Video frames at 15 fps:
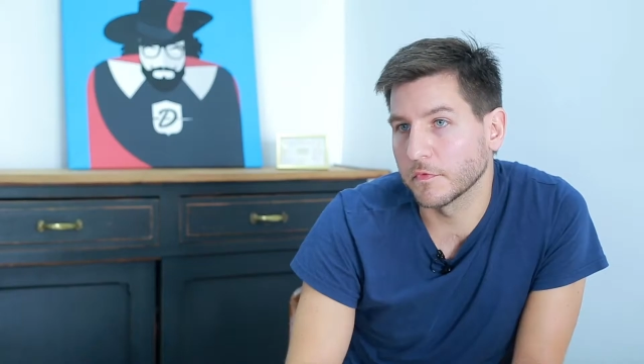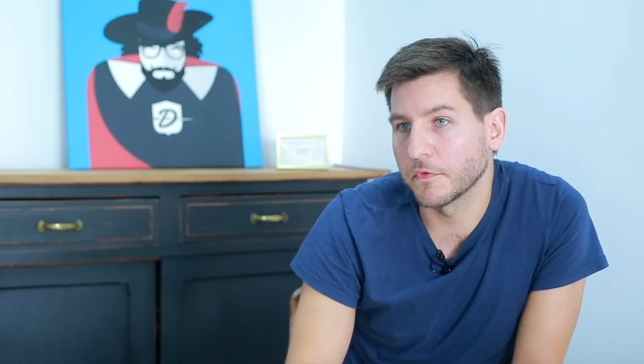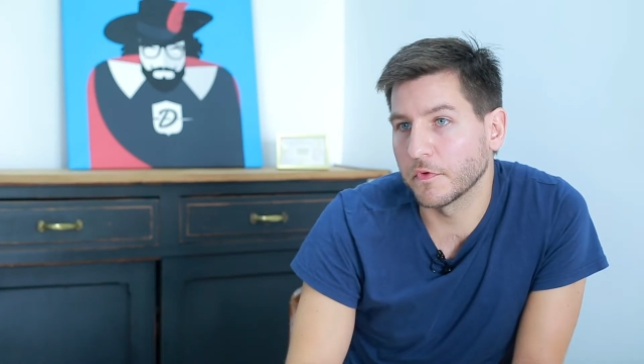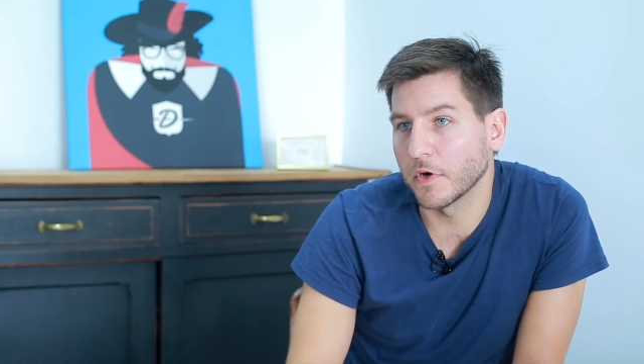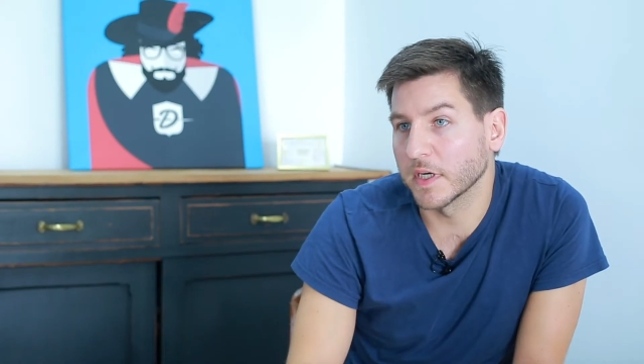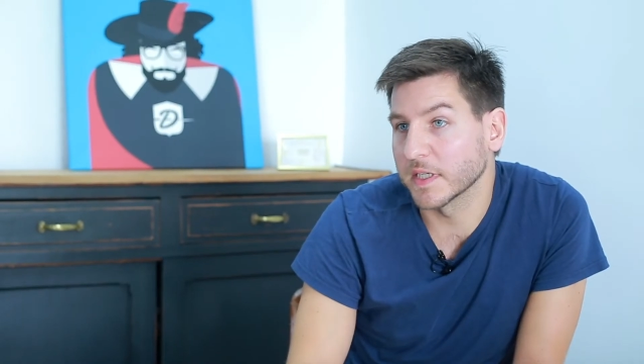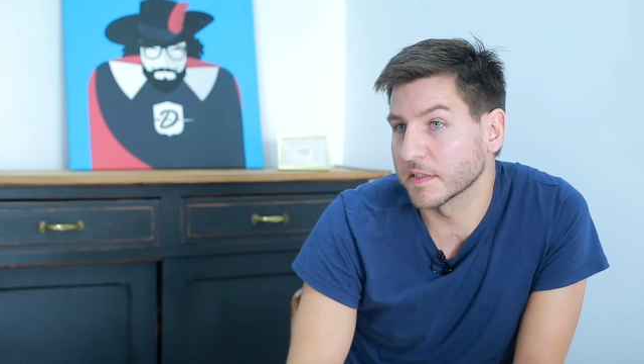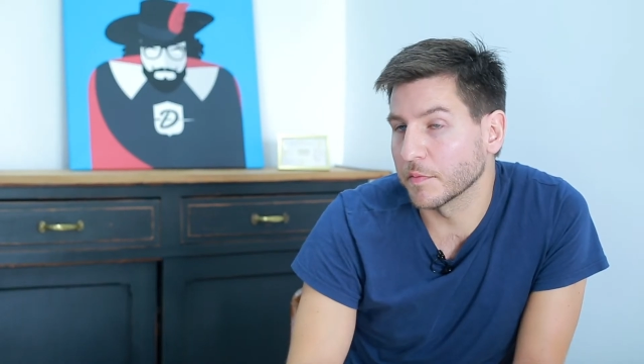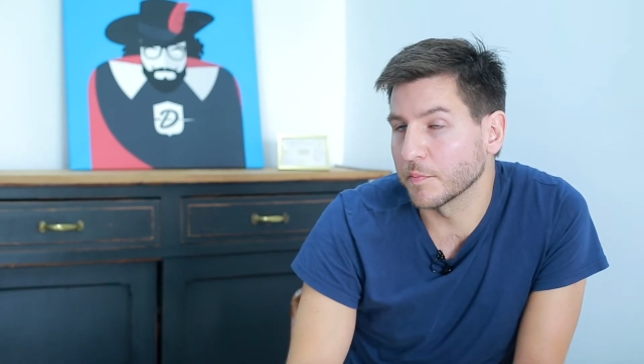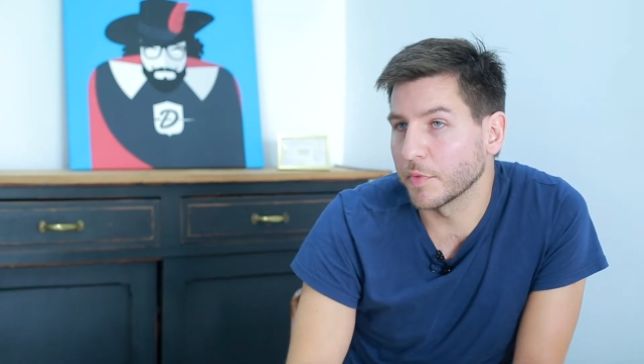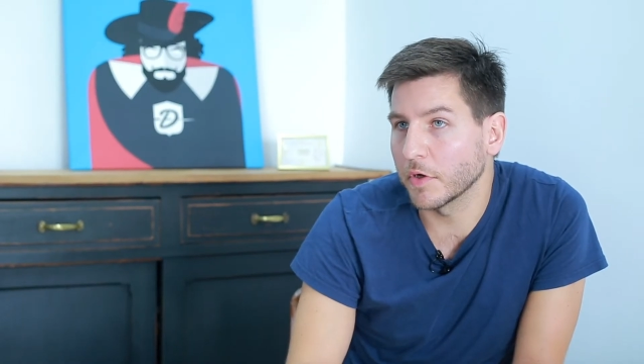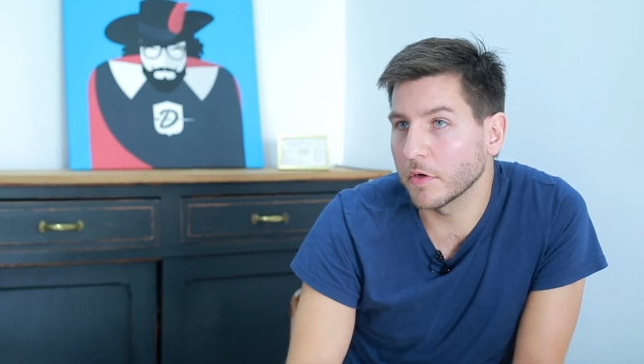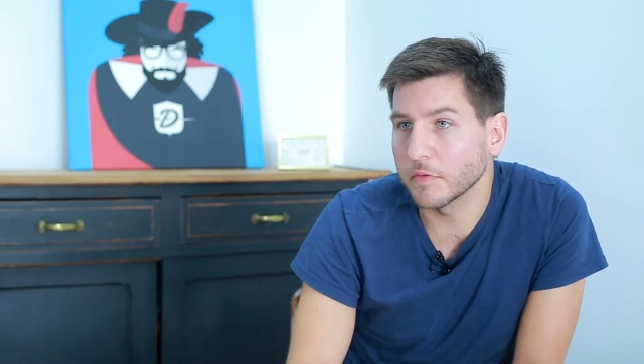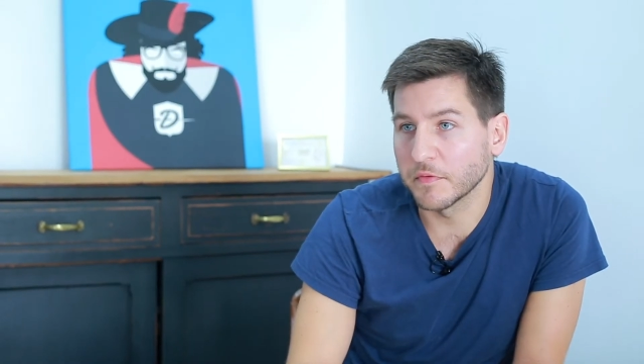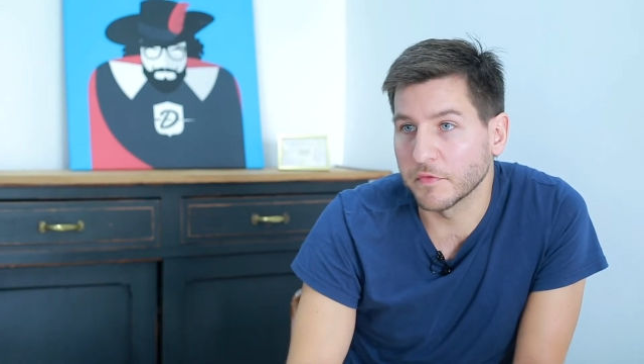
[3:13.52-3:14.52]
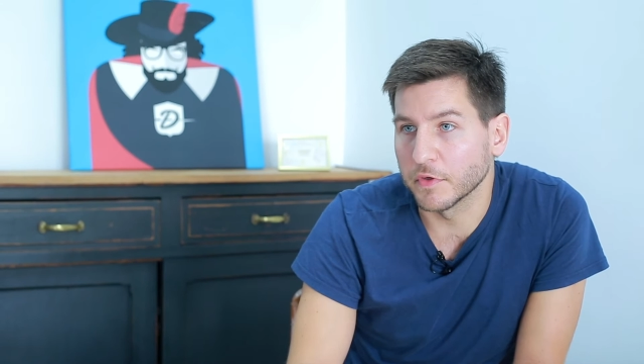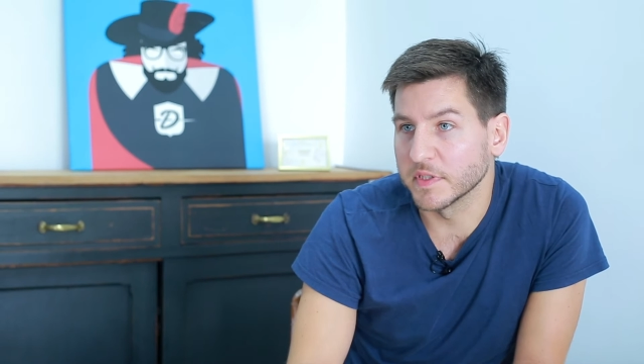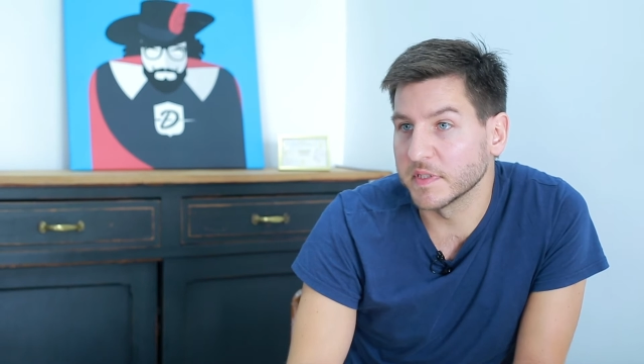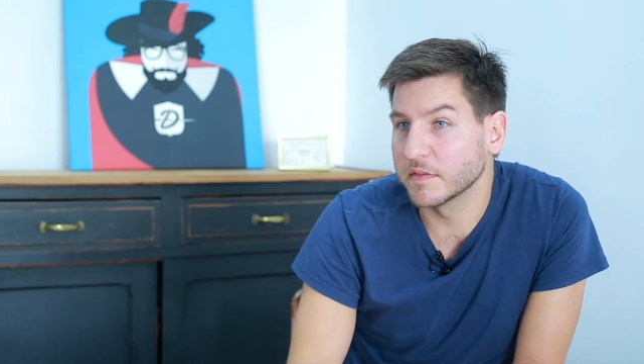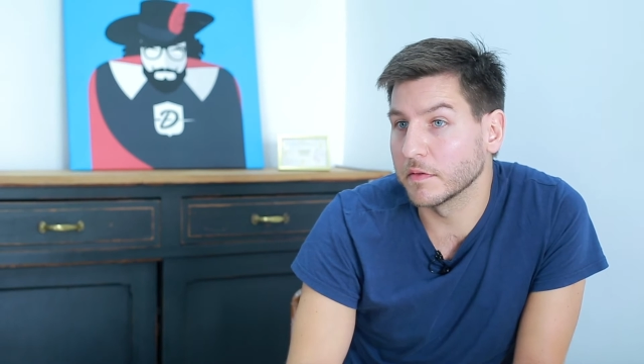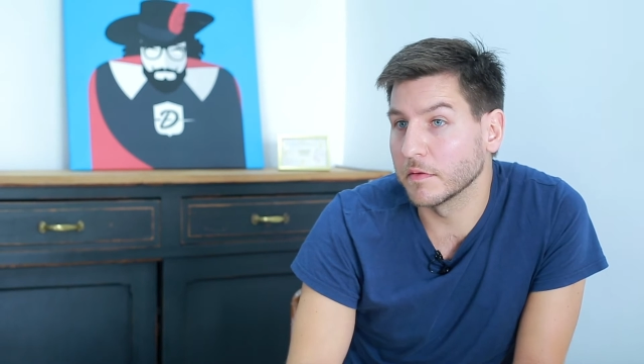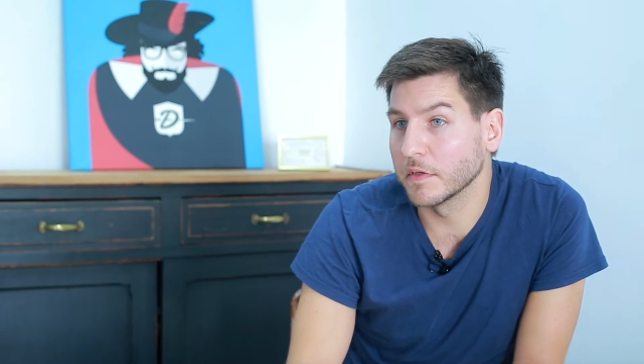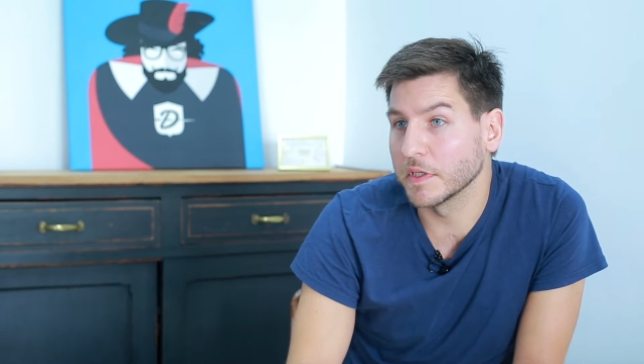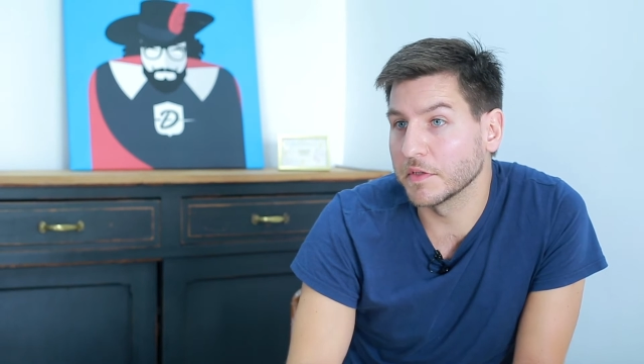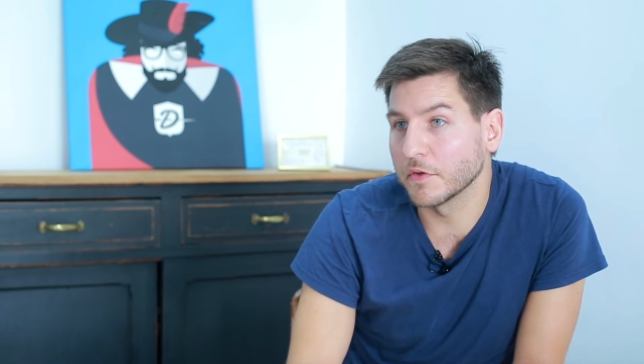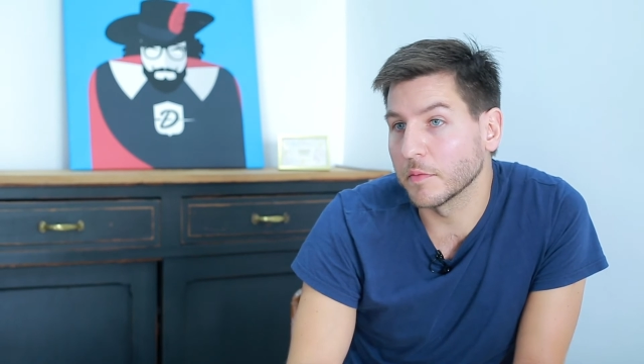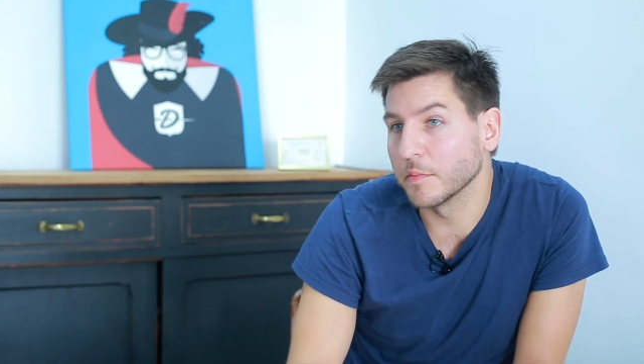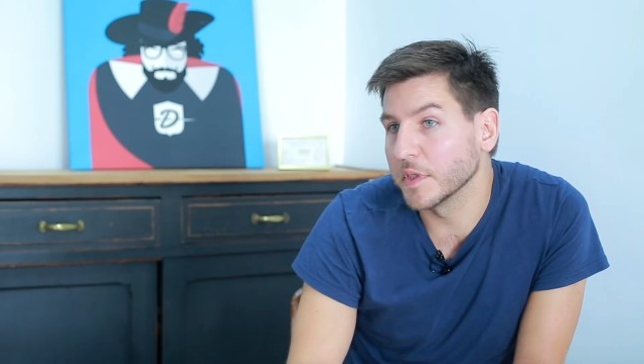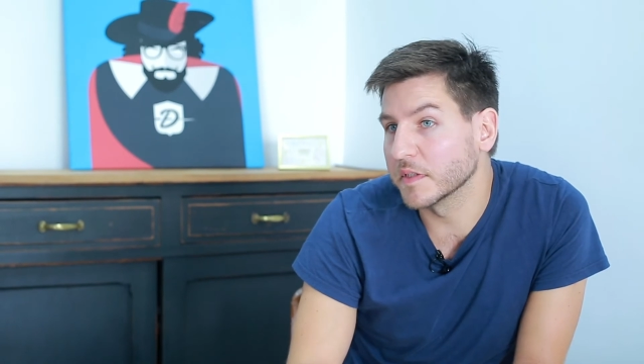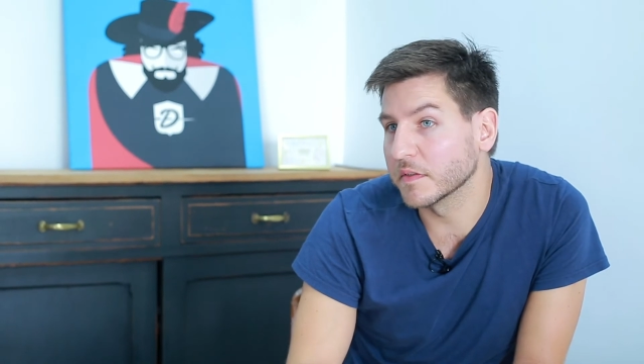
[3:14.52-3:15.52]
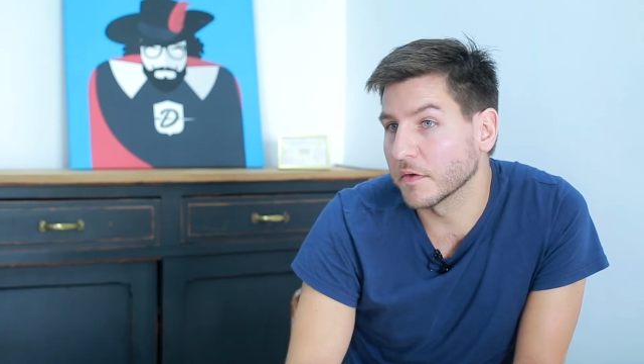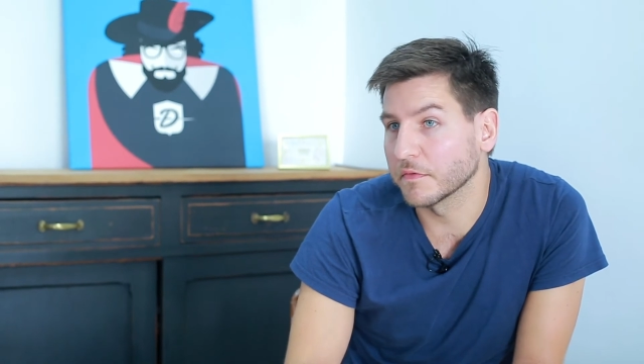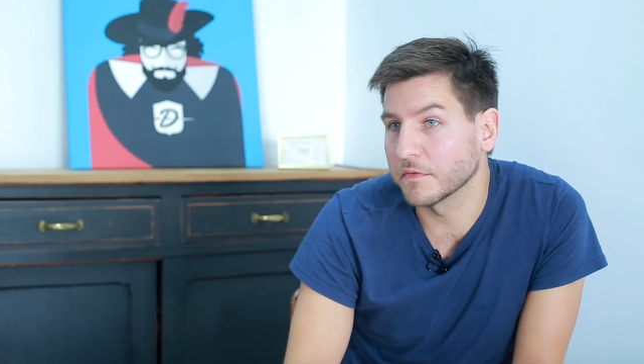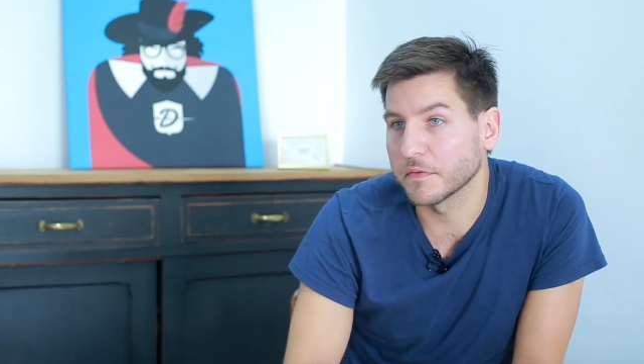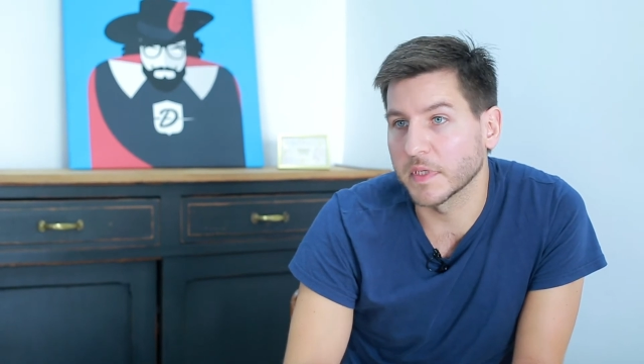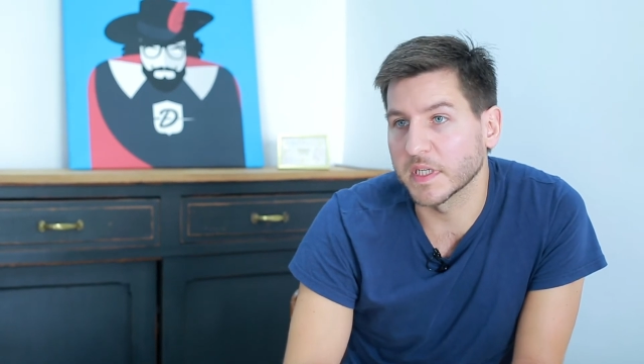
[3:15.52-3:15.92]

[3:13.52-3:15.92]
For example, with a little bit of